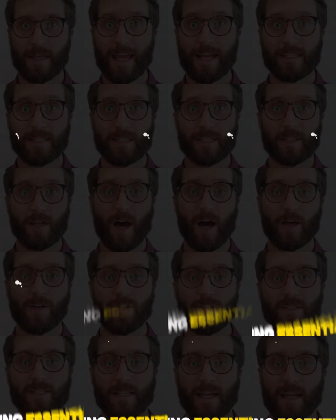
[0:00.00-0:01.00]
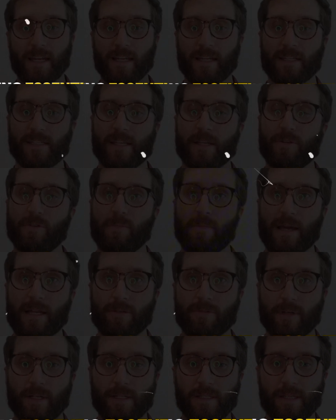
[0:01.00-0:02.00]
Next is understanding essential
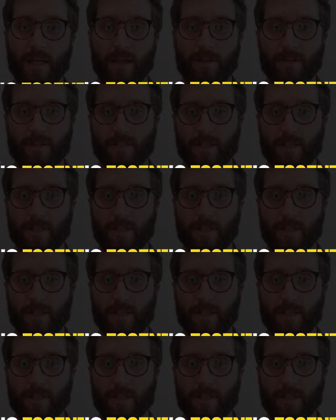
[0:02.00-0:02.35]
metrics and their